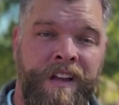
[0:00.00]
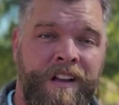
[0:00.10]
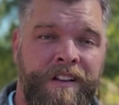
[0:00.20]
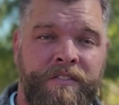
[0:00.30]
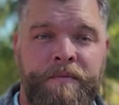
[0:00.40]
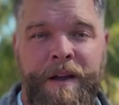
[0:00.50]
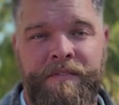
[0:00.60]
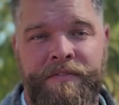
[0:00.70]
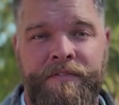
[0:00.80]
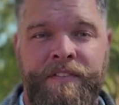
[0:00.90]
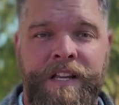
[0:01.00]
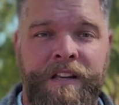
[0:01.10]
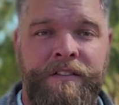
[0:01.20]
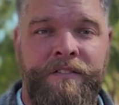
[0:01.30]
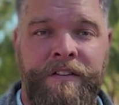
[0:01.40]
because it's about
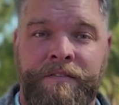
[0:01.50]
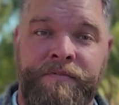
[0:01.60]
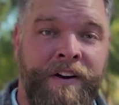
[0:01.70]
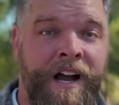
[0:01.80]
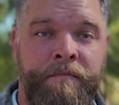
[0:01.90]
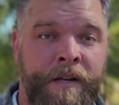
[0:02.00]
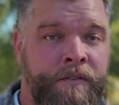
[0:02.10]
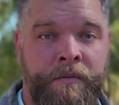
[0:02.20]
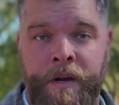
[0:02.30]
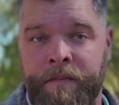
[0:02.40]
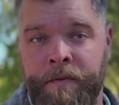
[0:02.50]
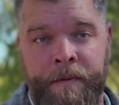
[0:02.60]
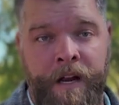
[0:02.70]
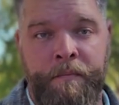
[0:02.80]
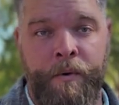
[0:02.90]
15 to 5 minutes away from
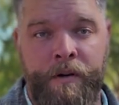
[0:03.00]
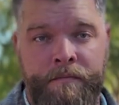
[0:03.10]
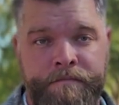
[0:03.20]
the airport.